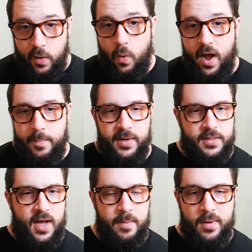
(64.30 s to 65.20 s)
and why I
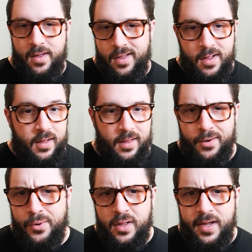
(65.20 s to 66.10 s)
picked up.
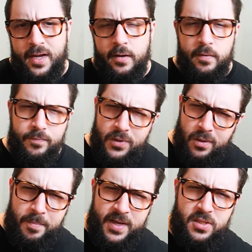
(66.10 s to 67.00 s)
Literally, to
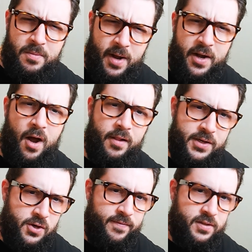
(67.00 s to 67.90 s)
the best of my
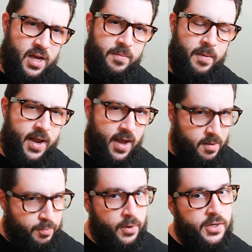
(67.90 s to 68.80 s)
knowledge off the top of my
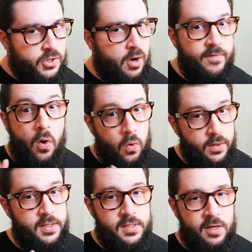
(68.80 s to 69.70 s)
head, pretty sure I've
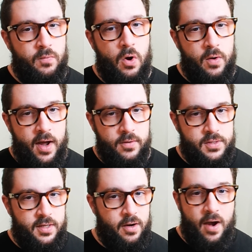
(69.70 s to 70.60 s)
only seen Roadhouse
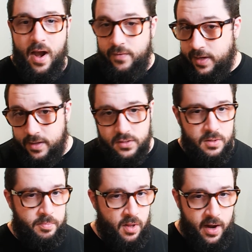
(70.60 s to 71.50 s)
in here. Everything else is a
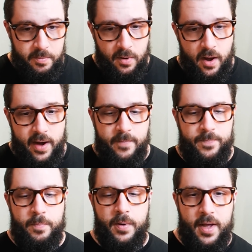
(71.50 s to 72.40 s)
blind buy.
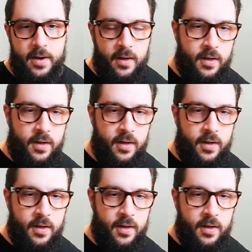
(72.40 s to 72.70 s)
But